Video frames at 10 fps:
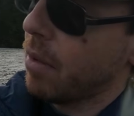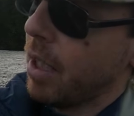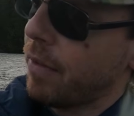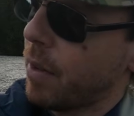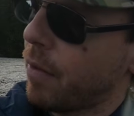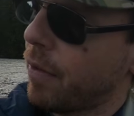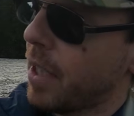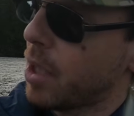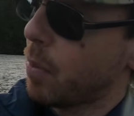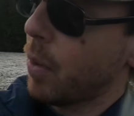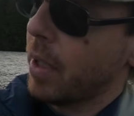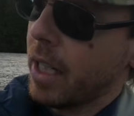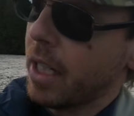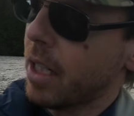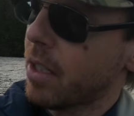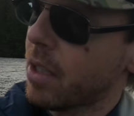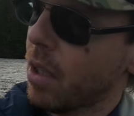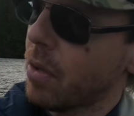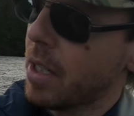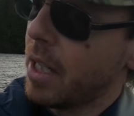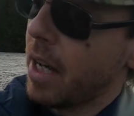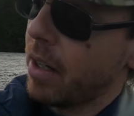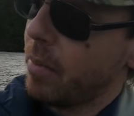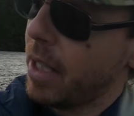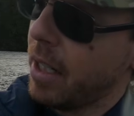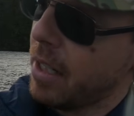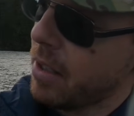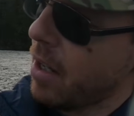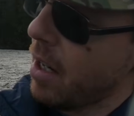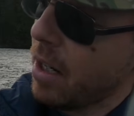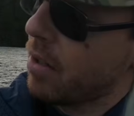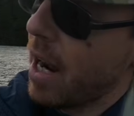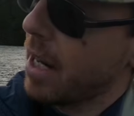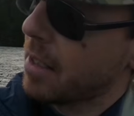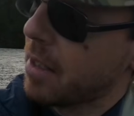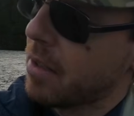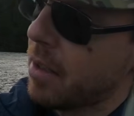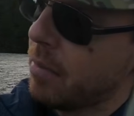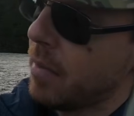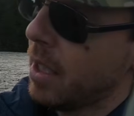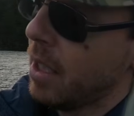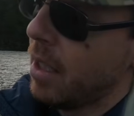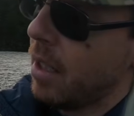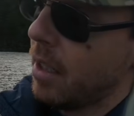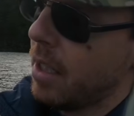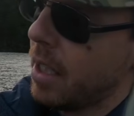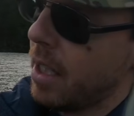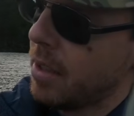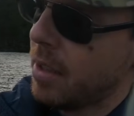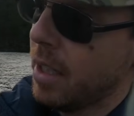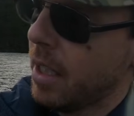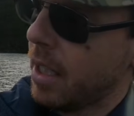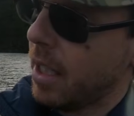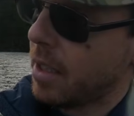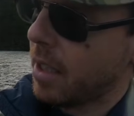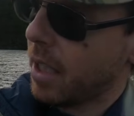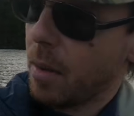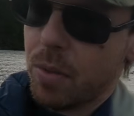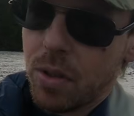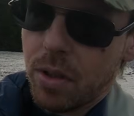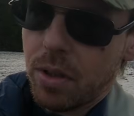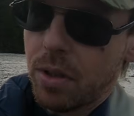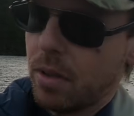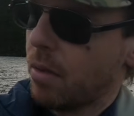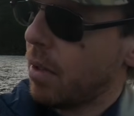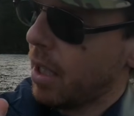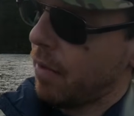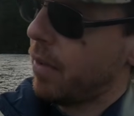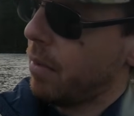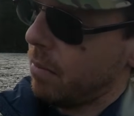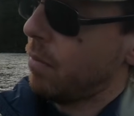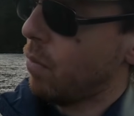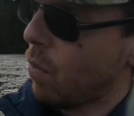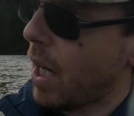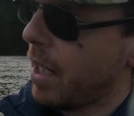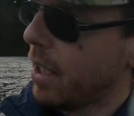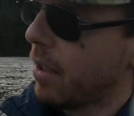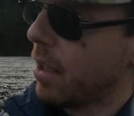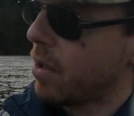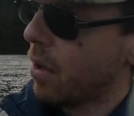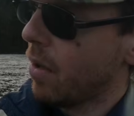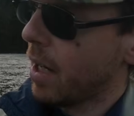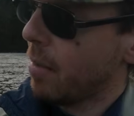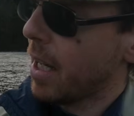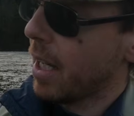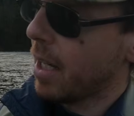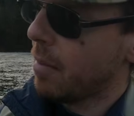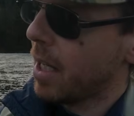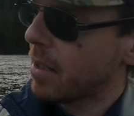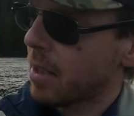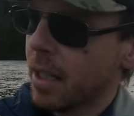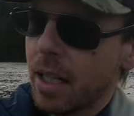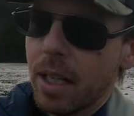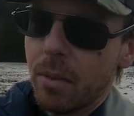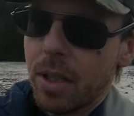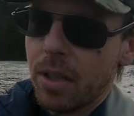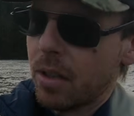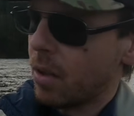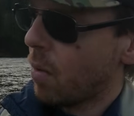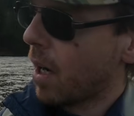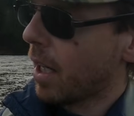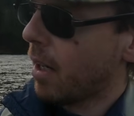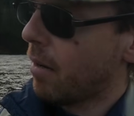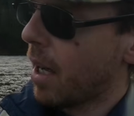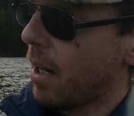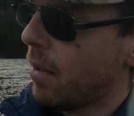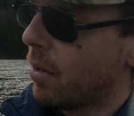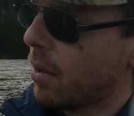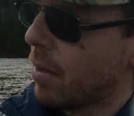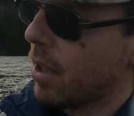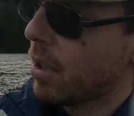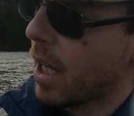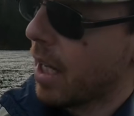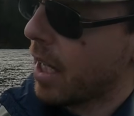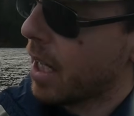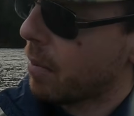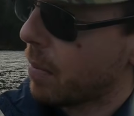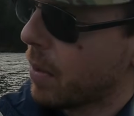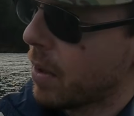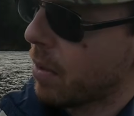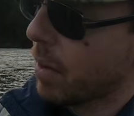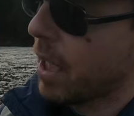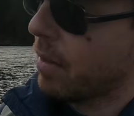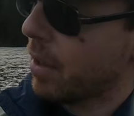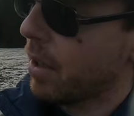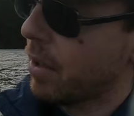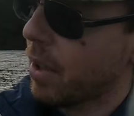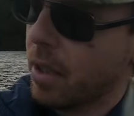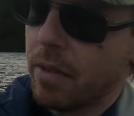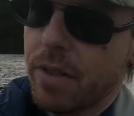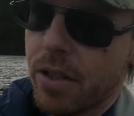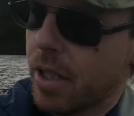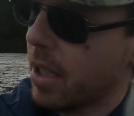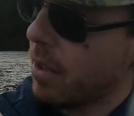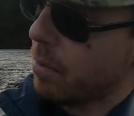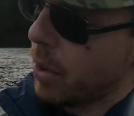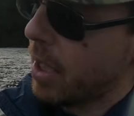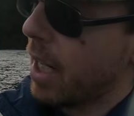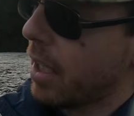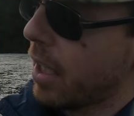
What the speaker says: reel from free spooling. It kind of slows it down a bit. It is not a drag system. All it does is it keeps your reel from winding on its own and making a mess when you're walking around or when you're tying up or whenever you're not fishing. You put that